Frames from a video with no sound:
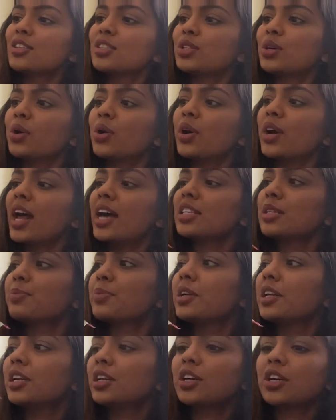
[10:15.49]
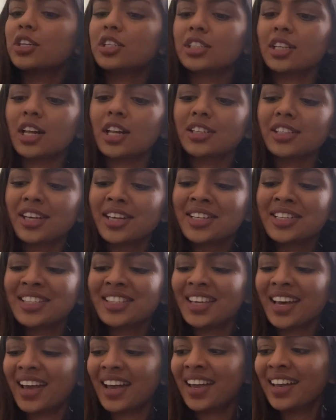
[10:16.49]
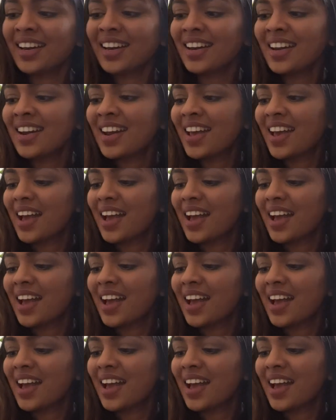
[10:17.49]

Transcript: So it has a pretty good telltale sign.